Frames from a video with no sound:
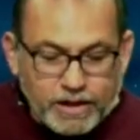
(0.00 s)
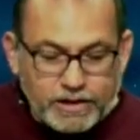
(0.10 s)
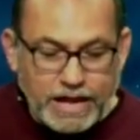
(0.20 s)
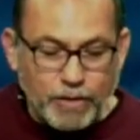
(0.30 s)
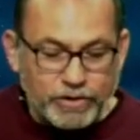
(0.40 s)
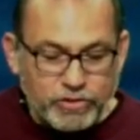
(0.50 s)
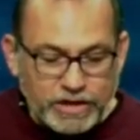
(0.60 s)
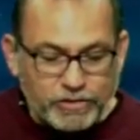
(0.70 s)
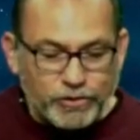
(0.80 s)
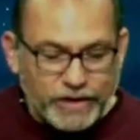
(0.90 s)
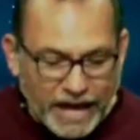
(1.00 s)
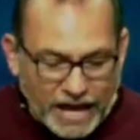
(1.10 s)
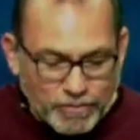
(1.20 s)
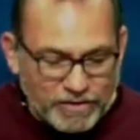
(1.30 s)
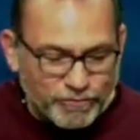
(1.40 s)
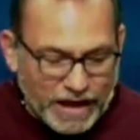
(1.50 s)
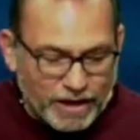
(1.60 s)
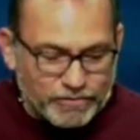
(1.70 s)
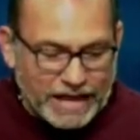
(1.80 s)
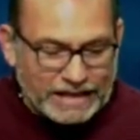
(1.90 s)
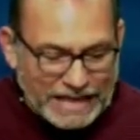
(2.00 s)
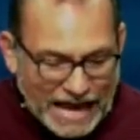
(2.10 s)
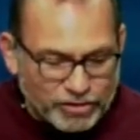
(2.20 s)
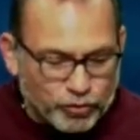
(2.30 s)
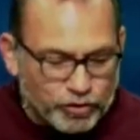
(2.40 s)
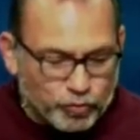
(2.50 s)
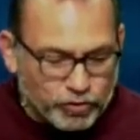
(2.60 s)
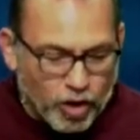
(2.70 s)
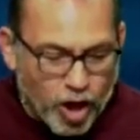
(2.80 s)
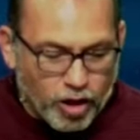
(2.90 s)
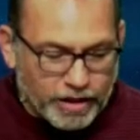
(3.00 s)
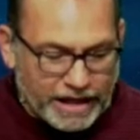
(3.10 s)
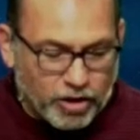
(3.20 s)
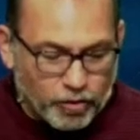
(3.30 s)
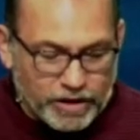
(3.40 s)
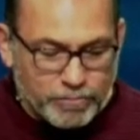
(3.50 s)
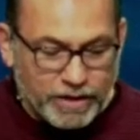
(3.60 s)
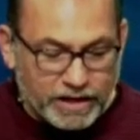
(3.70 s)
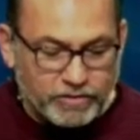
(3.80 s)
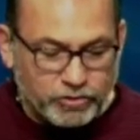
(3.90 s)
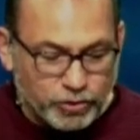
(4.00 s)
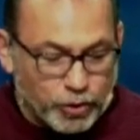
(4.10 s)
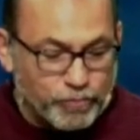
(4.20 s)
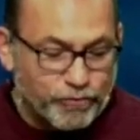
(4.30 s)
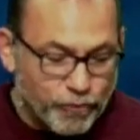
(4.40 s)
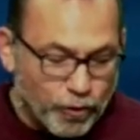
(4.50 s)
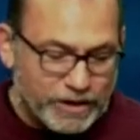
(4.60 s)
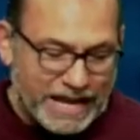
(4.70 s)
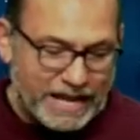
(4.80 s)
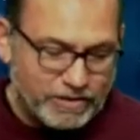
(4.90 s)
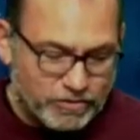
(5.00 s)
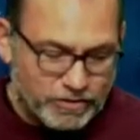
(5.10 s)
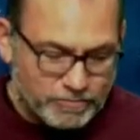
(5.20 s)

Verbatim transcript: Now, when Jesus came, he found that Lazarus was all, had already been in the tomb four days.